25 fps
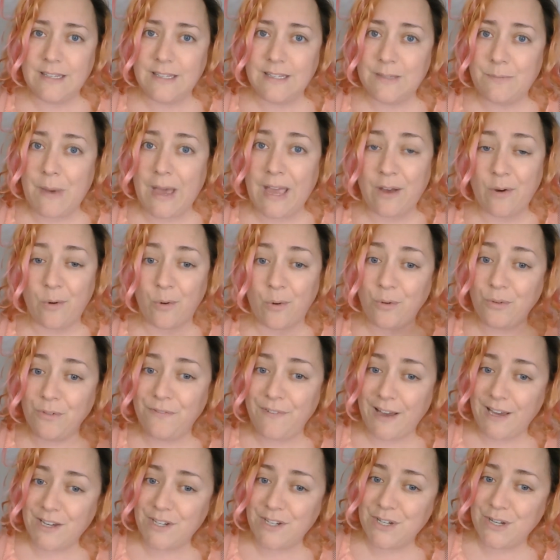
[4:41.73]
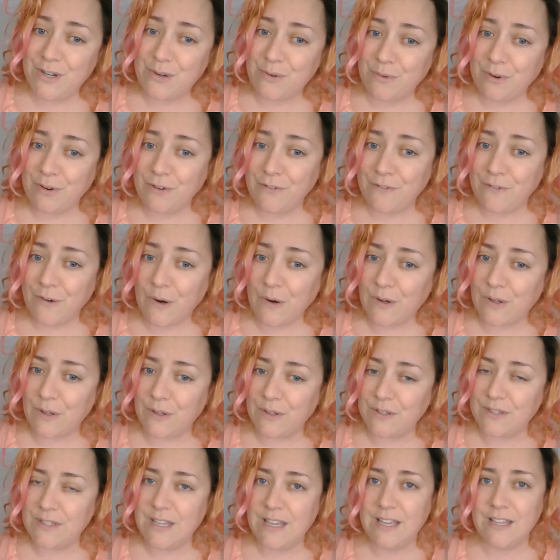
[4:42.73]
is by old-fashioned
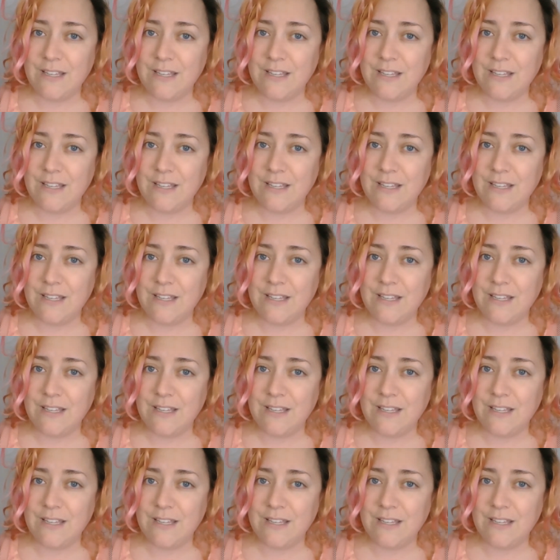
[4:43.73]
referrals.